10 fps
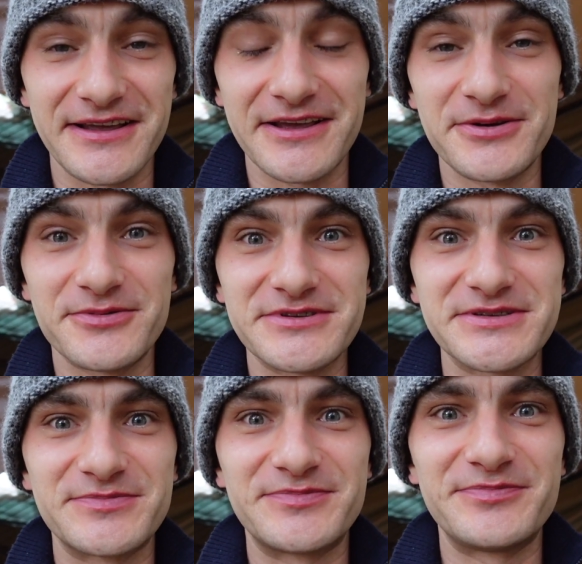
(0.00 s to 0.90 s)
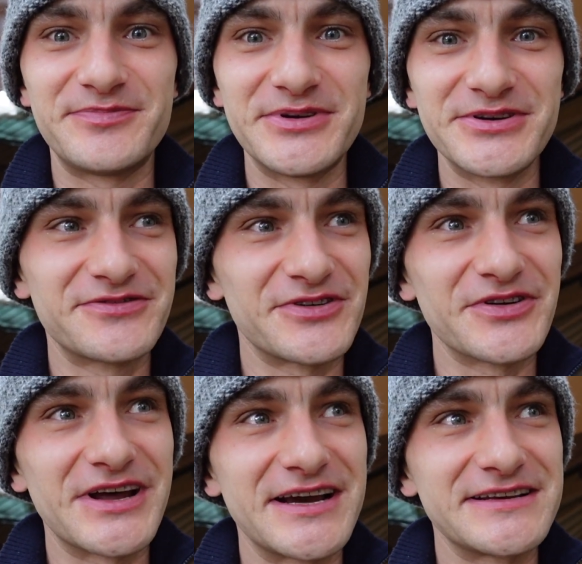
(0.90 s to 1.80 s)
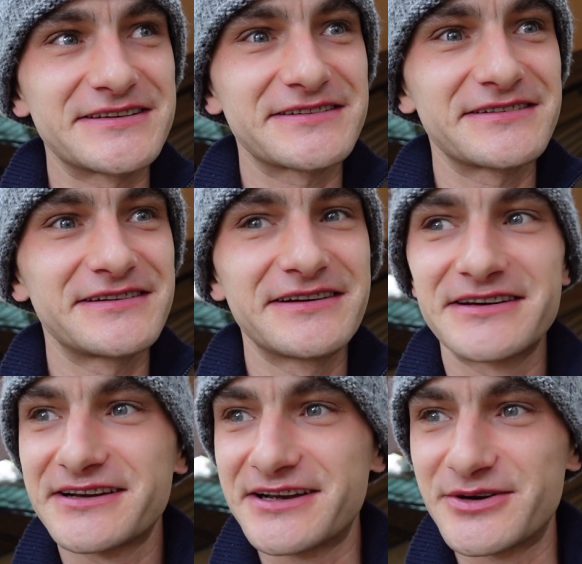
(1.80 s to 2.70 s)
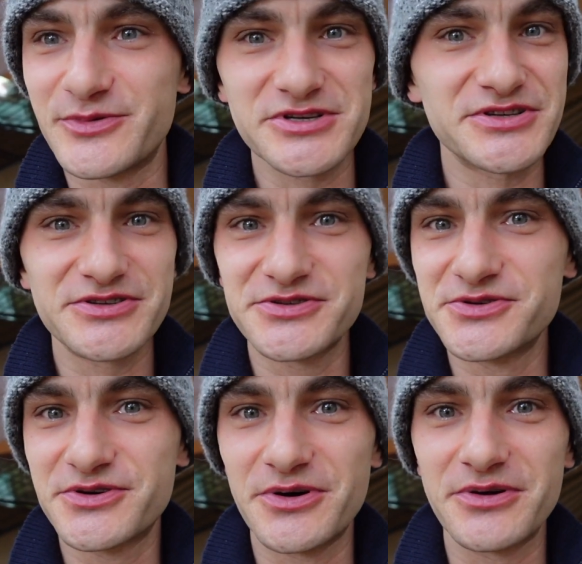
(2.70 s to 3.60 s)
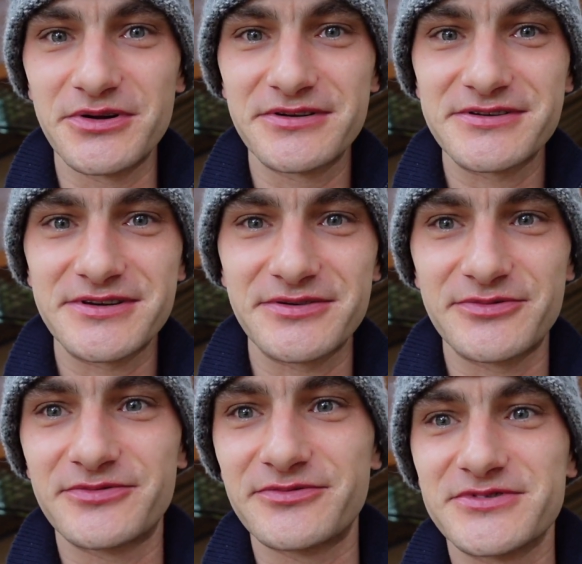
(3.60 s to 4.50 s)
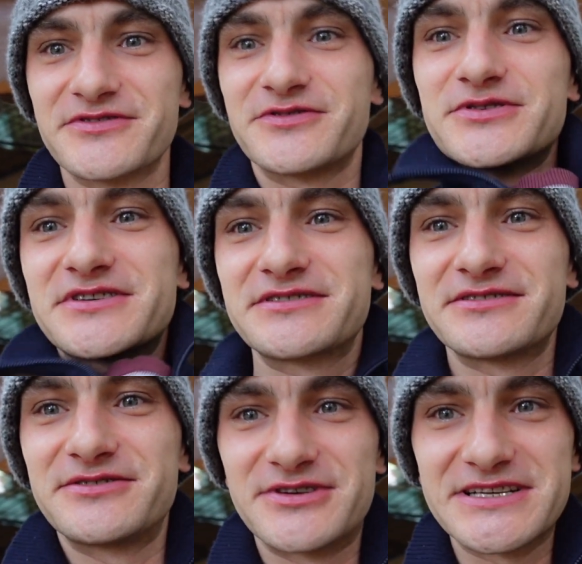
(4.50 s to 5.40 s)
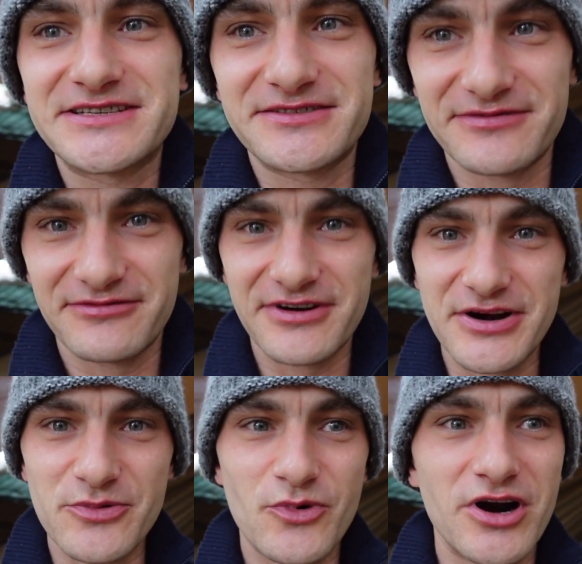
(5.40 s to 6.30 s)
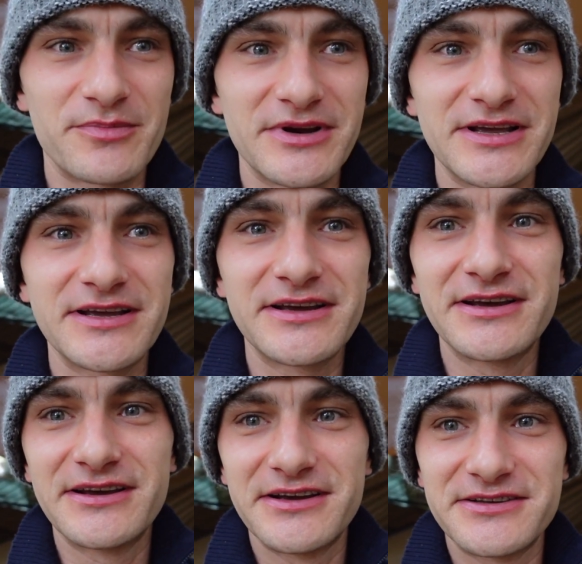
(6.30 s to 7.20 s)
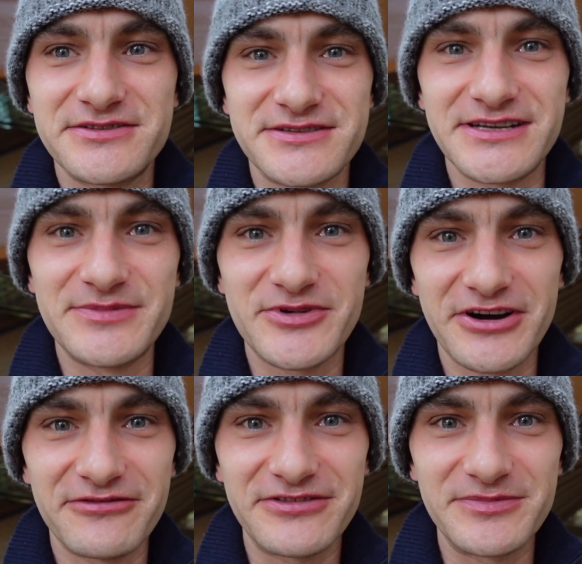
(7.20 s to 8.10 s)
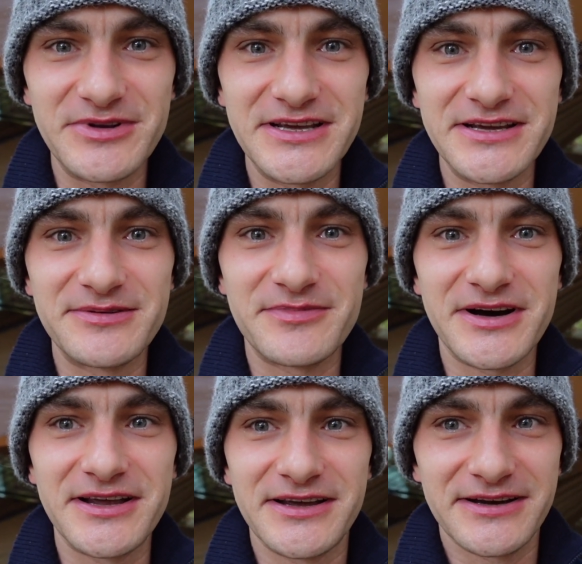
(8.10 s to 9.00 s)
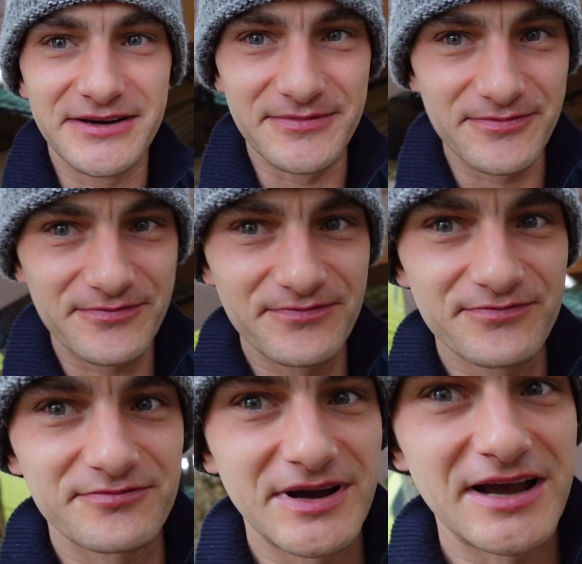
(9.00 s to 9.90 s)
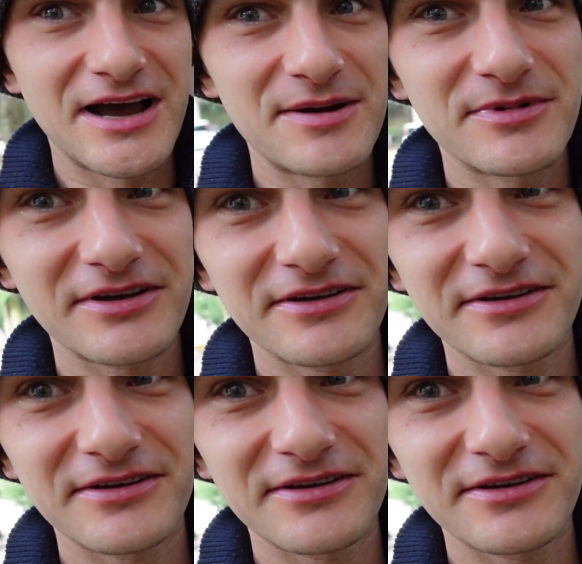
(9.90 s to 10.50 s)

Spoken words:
It was a beautiful night. It wasn't too cold. I was of course dressed very warmly to sleep comfortably in my my hammock.